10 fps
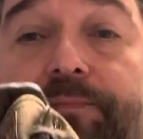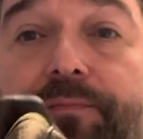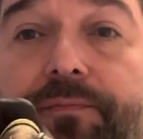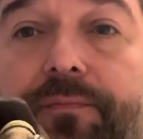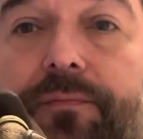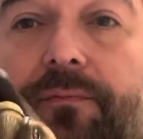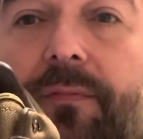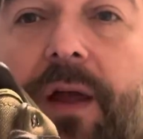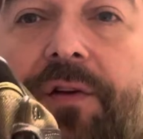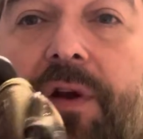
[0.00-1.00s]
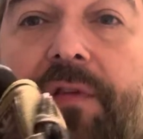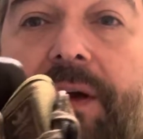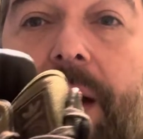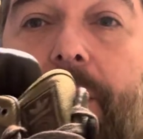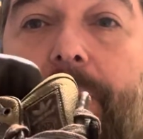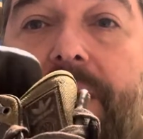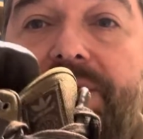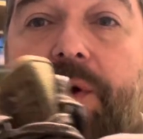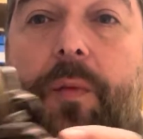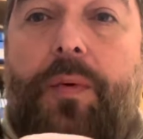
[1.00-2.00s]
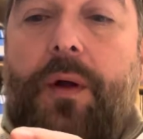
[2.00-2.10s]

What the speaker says: I don't know if the camera picks it up.